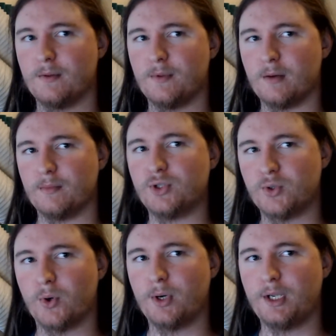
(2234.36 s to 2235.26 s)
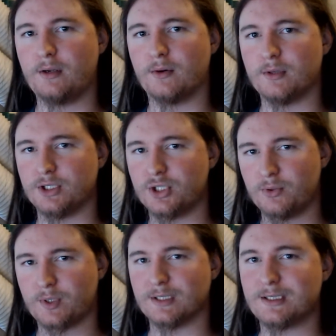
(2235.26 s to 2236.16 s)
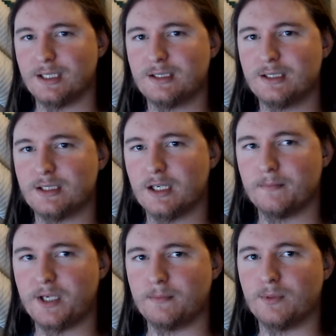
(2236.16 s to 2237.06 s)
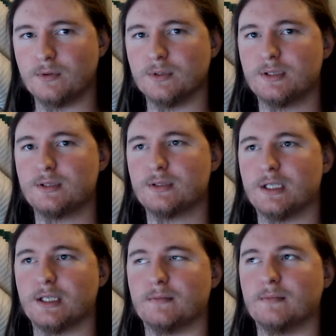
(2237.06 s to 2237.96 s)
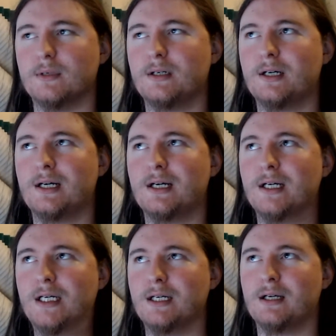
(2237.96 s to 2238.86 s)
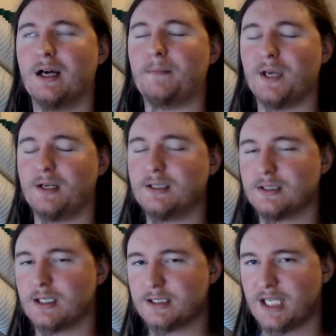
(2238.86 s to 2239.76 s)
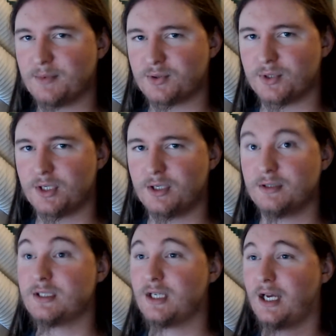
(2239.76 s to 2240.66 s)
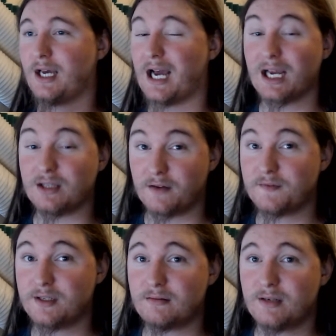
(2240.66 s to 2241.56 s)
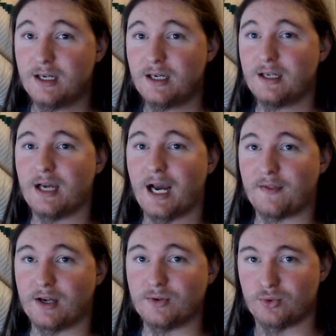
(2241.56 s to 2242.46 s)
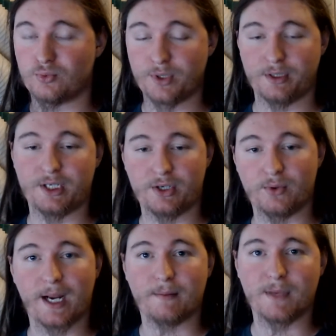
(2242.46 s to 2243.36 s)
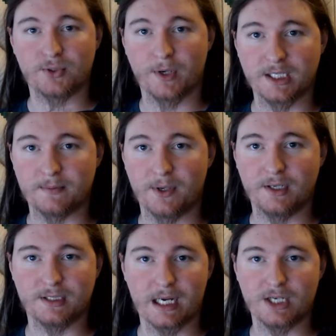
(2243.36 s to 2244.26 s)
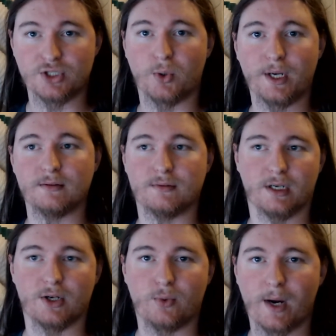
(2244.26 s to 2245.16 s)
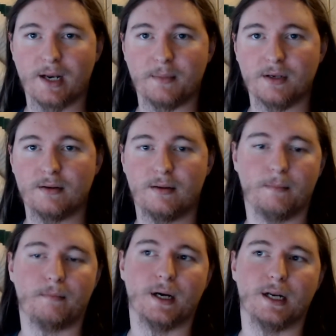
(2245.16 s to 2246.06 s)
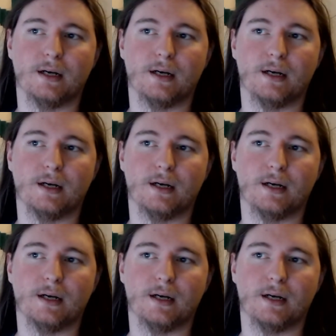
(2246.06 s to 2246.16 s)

the majority or the general consensus on people's opinions on Samus Returns. I loved it. I thought it was a really great Metroid experience. I enjoyed it quite a bit, but